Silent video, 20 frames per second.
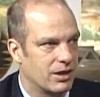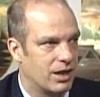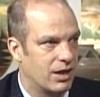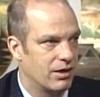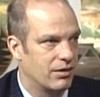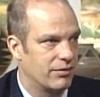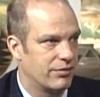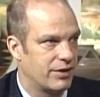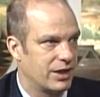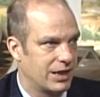
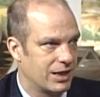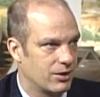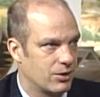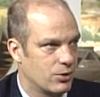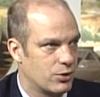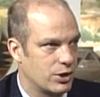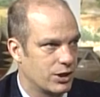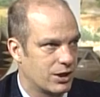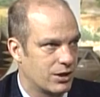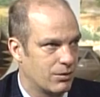of the
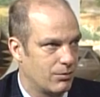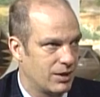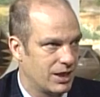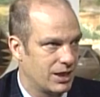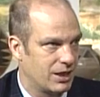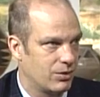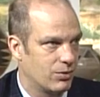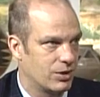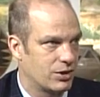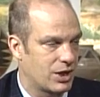Energy
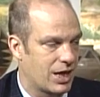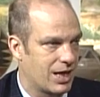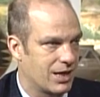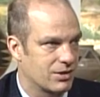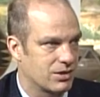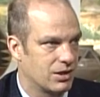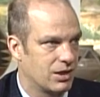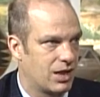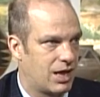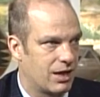Committee, which has a
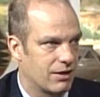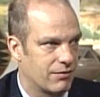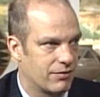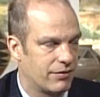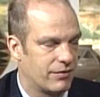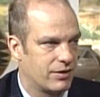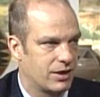lot of